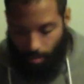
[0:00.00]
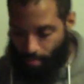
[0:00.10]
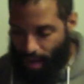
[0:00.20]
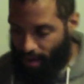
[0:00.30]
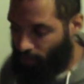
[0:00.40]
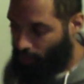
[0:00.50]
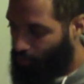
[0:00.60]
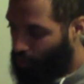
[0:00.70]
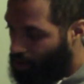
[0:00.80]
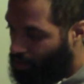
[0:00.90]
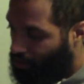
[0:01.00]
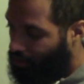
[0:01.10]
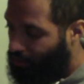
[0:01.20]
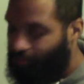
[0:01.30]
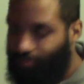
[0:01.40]
Back from the park
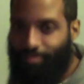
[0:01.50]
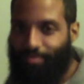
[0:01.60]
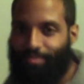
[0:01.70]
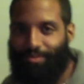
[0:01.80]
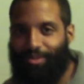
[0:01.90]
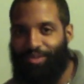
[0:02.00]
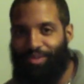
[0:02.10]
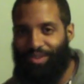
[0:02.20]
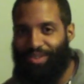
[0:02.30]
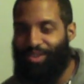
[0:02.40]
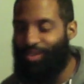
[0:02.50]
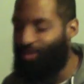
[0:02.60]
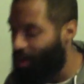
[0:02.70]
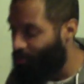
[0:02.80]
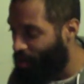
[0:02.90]
and
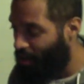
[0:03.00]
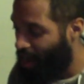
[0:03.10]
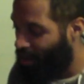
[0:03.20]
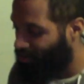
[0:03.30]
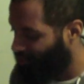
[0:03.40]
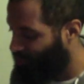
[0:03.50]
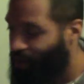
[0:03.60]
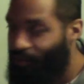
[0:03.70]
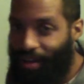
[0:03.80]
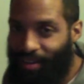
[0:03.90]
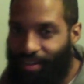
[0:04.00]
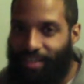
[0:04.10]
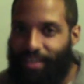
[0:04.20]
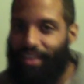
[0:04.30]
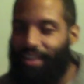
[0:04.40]
great workout, great weather.
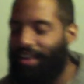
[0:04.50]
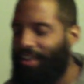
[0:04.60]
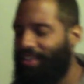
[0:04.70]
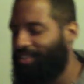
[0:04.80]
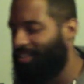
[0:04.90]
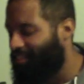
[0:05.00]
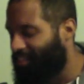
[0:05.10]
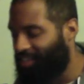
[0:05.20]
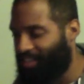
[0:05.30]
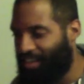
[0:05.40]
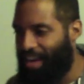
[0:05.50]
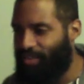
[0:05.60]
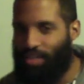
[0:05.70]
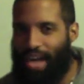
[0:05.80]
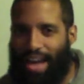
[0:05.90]
And it's good to just get
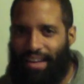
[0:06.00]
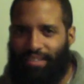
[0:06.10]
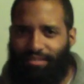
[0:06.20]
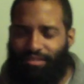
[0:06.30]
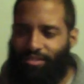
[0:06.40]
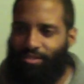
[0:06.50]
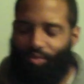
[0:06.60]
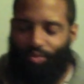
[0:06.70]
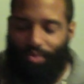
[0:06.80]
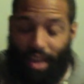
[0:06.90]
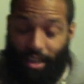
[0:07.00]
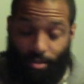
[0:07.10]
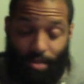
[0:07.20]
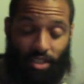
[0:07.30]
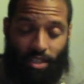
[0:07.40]
outside and
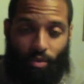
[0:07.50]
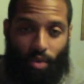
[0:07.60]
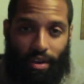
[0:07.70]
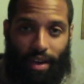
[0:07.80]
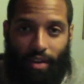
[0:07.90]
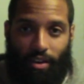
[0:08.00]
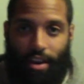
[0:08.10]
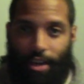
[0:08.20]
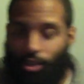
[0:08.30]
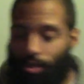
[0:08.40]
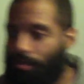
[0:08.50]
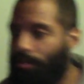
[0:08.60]
especially working out in nature.